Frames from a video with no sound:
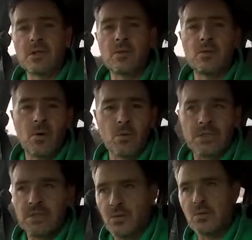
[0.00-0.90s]
So what
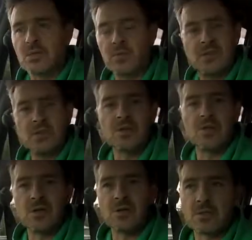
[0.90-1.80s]
we do is we turn
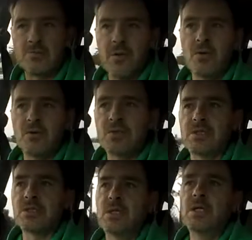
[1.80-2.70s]
those
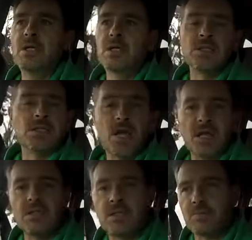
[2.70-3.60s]
phones into
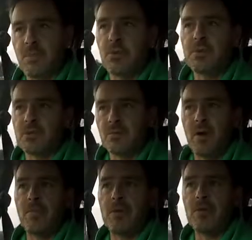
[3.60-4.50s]
access points or
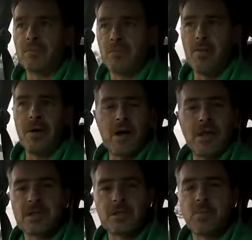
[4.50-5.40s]
mobile
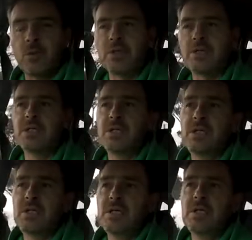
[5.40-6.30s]
access points,
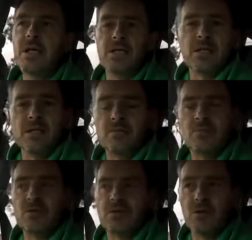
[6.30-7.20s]
and
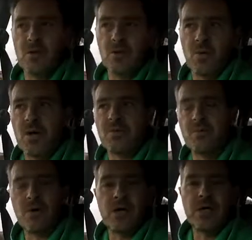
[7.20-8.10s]
then we turn on the
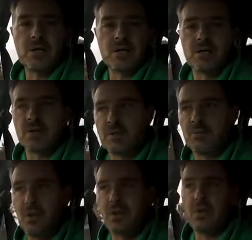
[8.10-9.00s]
Wi-Fi on the
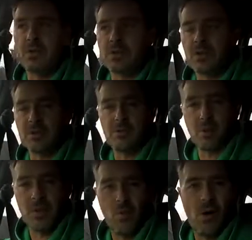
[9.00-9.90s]
computer. So I just put
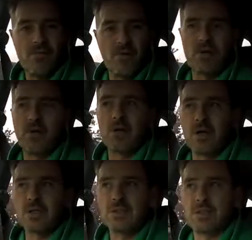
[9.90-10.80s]
a wee Wi-Fi
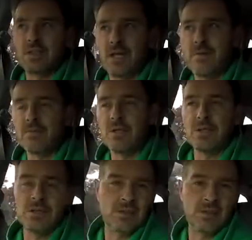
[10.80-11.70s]
dongle
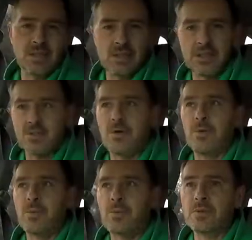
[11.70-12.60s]
into the
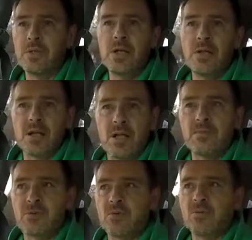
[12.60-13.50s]
desktop, and the
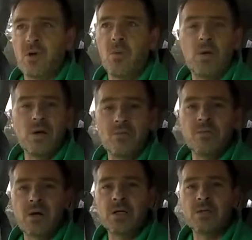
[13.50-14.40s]
laptop's got
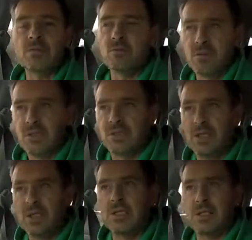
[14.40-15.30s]
Wi-Fi, and we just
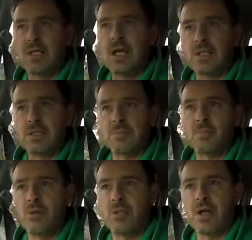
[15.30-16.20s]
connect to the access
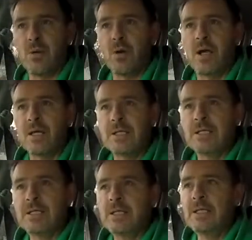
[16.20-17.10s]
point that way.
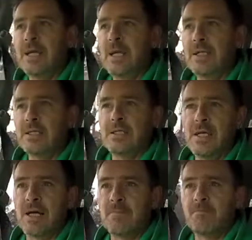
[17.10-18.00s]
And
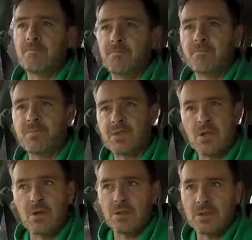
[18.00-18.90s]

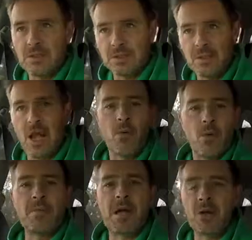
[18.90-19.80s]
so now
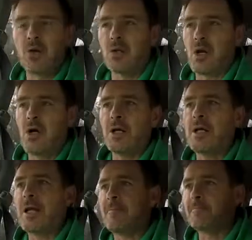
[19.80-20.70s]
we're back online now.